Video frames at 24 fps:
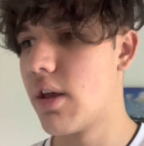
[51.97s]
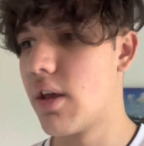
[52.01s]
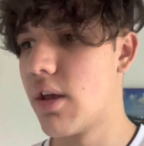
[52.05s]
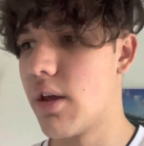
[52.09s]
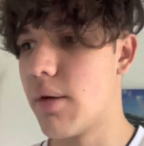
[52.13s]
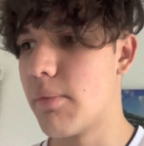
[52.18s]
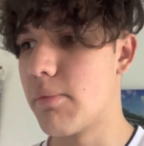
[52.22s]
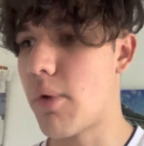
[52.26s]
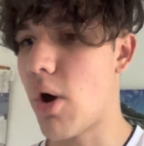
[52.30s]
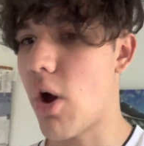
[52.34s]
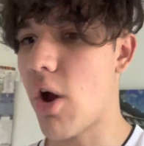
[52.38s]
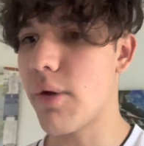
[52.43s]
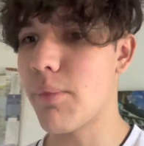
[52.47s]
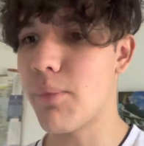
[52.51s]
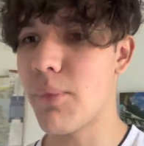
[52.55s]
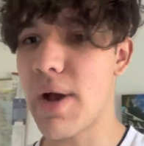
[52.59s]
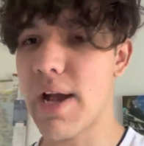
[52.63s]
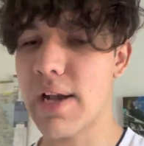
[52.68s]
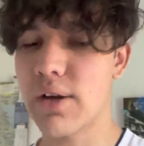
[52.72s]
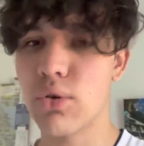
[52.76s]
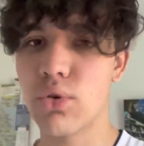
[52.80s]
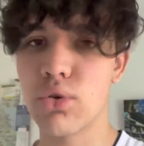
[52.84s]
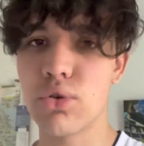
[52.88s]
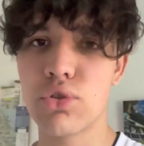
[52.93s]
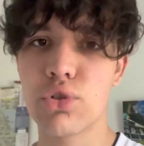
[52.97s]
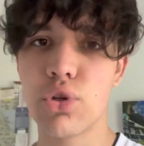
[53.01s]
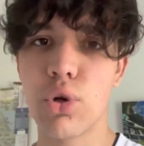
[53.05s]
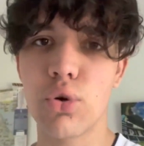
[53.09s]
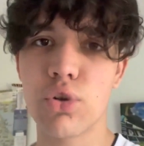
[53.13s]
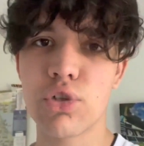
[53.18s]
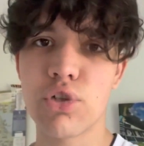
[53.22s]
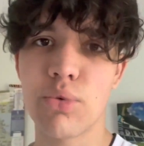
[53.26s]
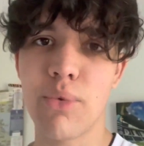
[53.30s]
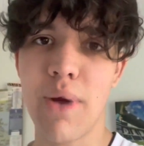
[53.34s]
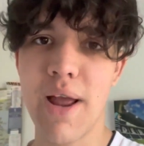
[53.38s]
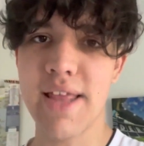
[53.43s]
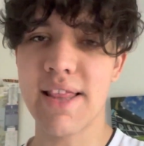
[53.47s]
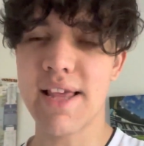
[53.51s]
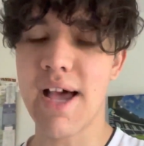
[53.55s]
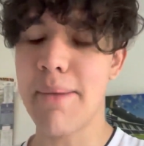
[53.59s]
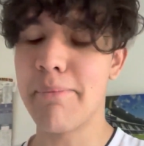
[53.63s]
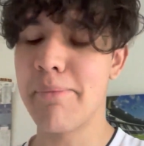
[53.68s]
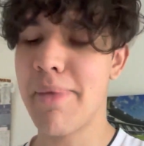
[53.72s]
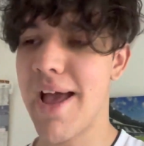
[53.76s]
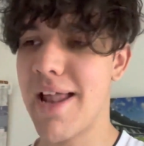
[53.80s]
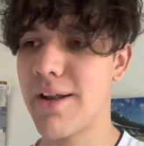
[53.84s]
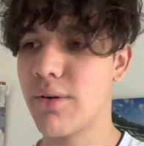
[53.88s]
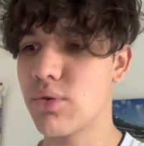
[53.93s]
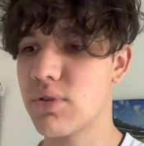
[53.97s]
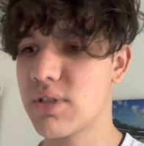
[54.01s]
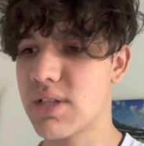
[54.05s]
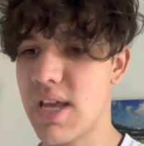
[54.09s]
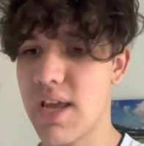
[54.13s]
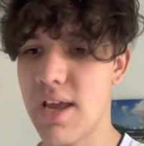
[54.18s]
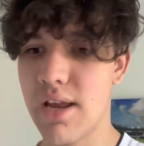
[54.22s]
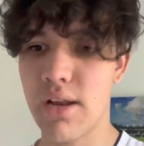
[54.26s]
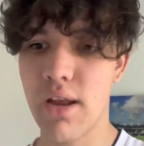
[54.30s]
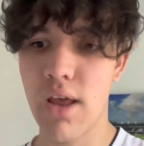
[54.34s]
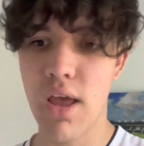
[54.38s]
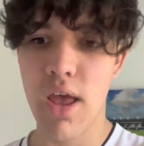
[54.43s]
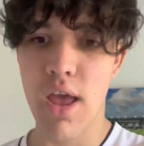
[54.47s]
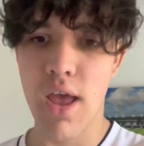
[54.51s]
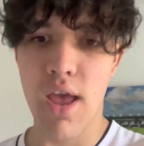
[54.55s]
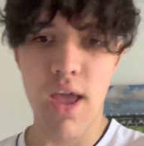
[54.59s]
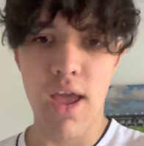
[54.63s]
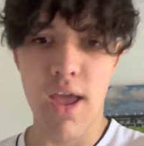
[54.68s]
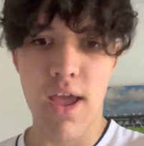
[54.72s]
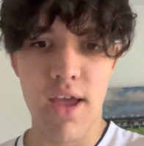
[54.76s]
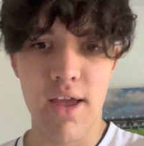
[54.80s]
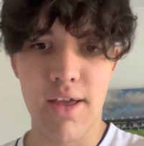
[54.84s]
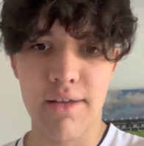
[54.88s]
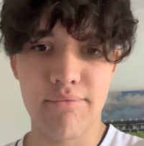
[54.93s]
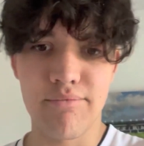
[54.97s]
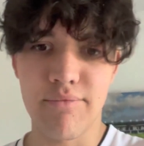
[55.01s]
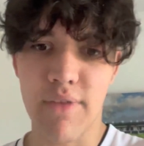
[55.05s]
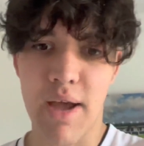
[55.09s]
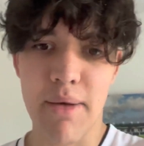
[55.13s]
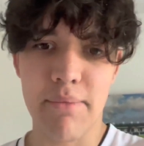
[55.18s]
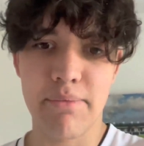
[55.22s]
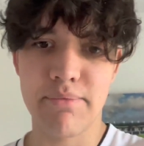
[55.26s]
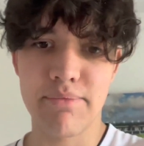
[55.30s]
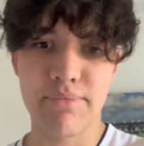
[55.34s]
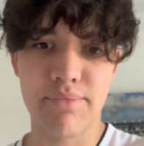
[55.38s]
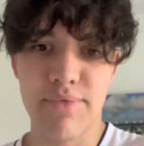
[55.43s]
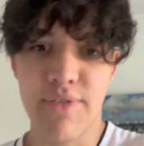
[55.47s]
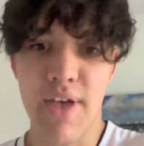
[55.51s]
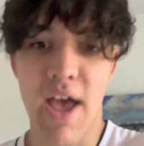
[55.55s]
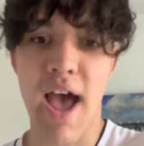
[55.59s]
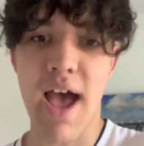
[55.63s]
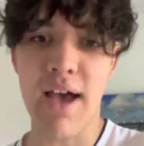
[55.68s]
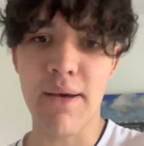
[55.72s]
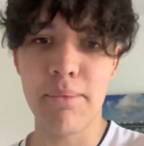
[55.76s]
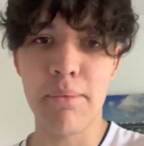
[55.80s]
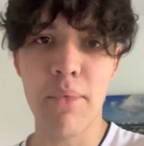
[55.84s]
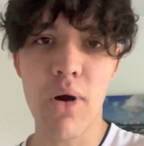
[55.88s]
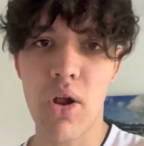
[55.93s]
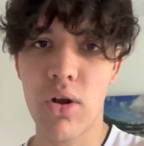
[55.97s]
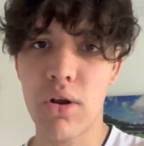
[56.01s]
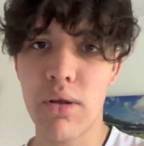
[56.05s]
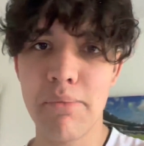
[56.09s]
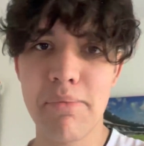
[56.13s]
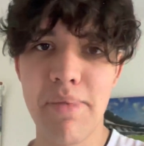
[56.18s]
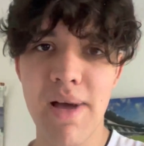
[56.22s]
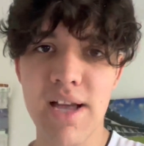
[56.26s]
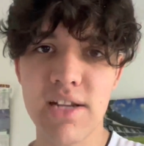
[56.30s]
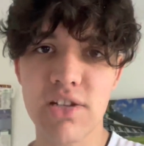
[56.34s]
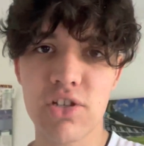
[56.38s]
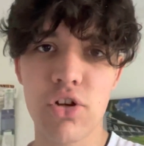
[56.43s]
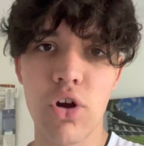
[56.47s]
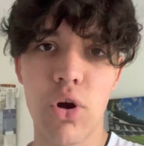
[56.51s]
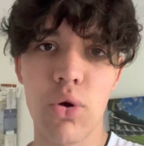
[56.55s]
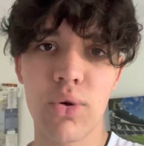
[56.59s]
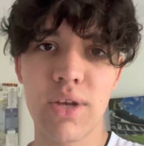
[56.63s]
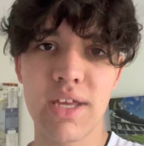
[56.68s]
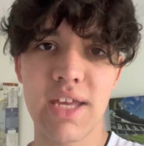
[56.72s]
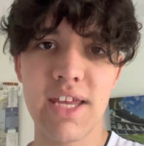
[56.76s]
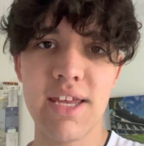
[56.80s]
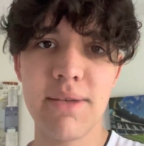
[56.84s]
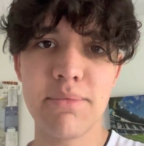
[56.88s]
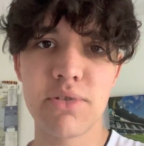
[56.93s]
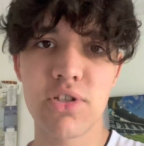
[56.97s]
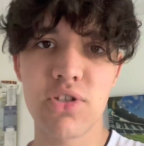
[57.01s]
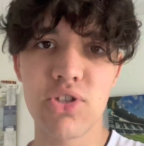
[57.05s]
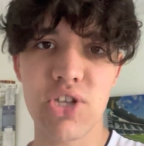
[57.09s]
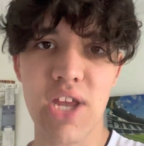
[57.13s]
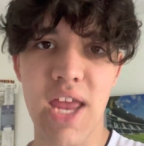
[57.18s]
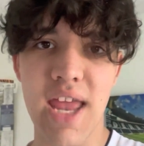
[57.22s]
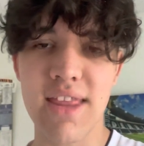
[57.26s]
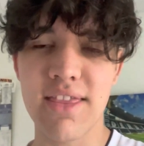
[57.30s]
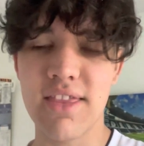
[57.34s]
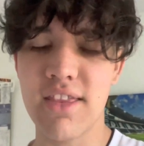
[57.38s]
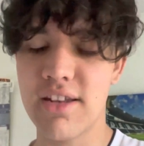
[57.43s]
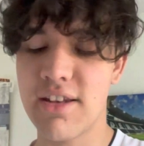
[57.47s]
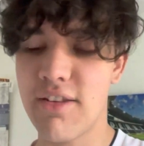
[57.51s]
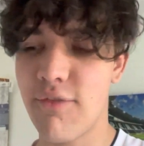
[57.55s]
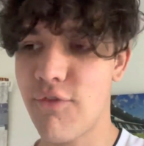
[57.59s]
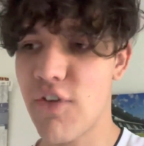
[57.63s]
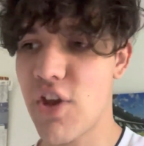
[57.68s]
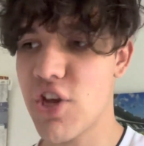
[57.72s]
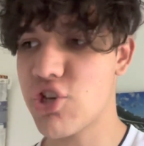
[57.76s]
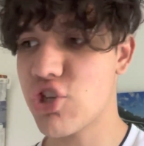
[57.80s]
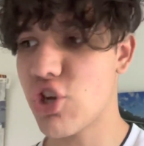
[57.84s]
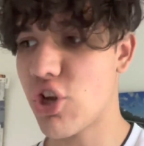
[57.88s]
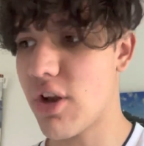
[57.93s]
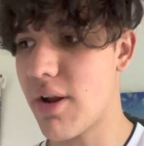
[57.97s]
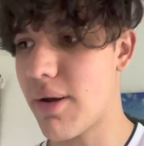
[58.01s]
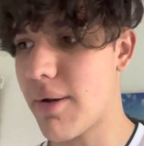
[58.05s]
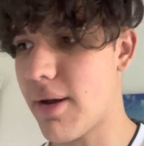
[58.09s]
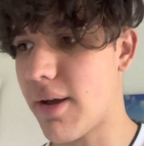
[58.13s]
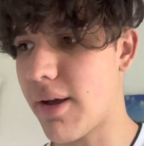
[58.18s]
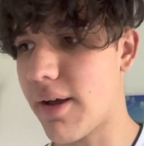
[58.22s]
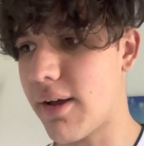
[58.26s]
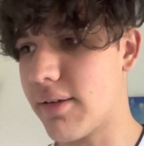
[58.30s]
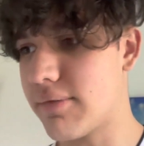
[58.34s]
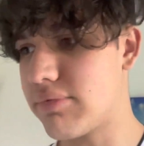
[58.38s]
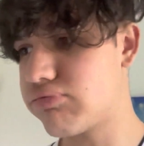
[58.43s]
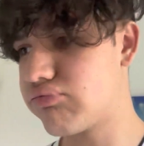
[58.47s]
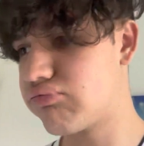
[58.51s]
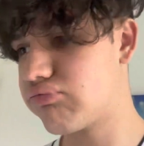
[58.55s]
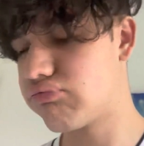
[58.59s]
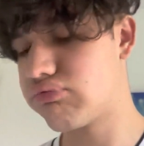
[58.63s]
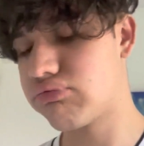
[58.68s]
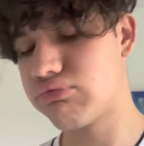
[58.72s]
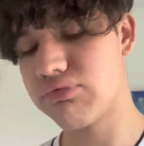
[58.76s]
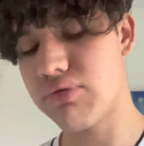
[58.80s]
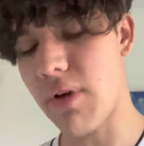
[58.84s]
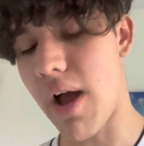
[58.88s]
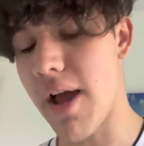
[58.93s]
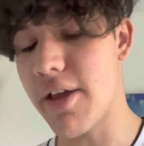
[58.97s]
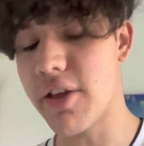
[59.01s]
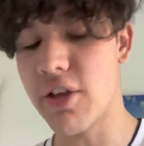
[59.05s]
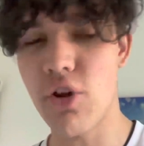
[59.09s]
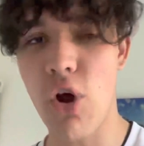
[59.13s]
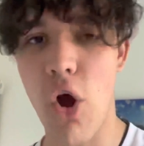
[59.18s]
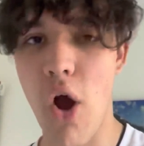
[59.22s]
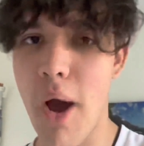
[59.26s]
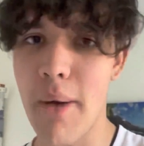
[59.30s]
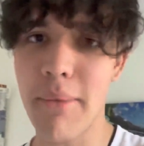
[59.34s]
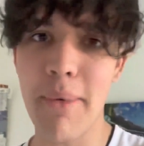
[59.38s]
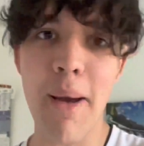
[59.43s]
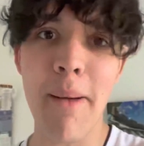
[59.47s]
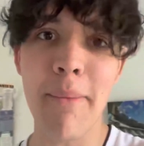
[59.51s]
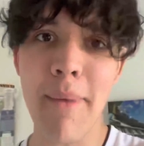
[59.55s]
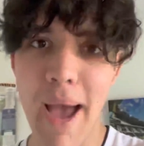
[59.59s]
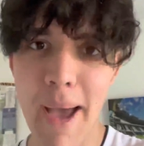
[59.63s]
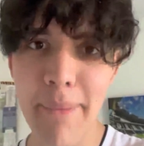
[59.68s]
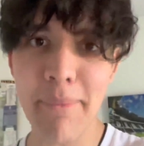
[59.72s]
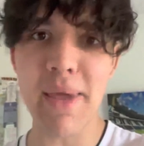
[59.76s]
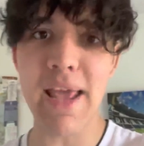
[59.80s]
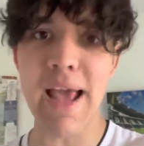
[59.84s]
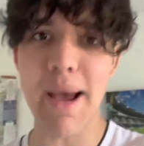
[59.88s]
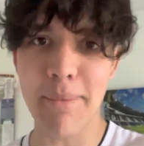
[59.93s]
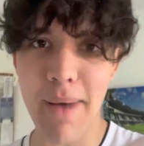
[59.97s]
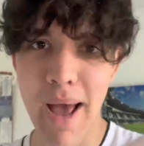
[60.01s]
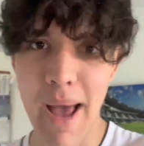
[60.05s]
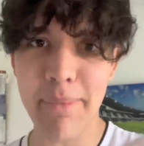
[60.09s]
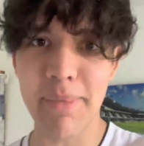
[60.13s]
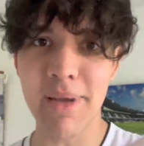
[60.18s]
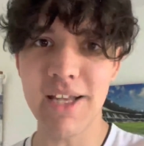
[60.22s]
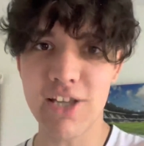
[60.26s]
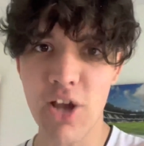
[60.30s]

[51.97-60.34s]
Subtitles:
Martin Waghorn tucks away that penalty, and that and Marlon Pack's goal keeps us in the division. I'm happy.